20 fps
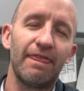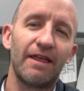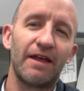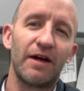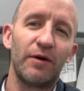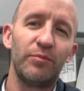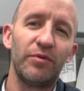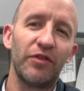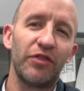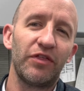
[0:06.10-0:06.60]

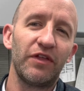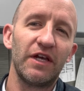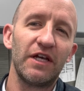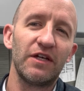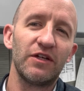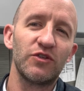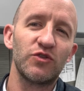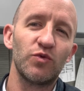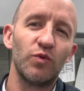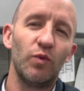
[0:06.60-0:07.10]
couple
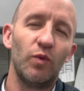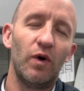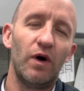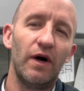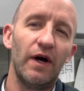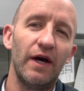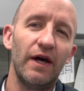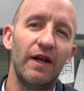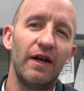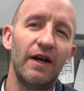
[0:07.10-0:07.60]
things.
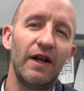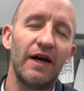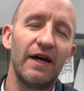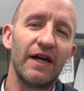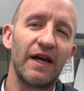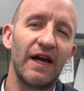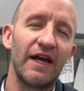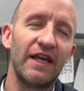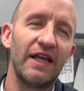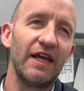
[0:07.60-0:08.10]
One,
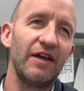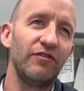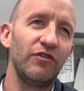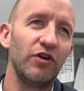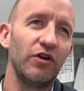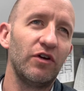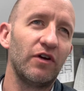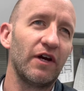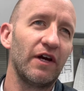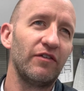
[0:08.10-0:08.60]
I gave
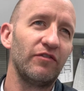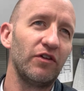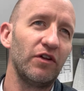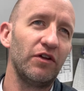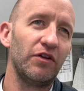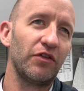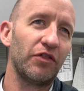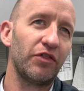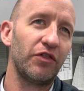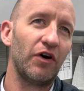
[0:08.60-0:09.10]
you kind of a
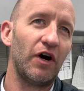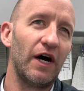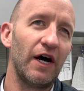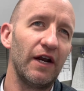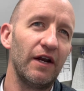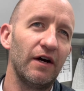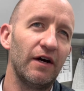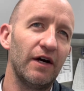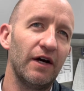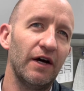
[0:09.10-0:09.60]
little
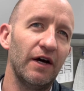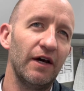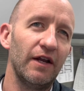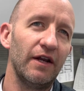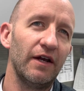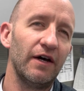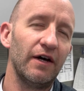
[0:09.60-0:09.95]
thought on,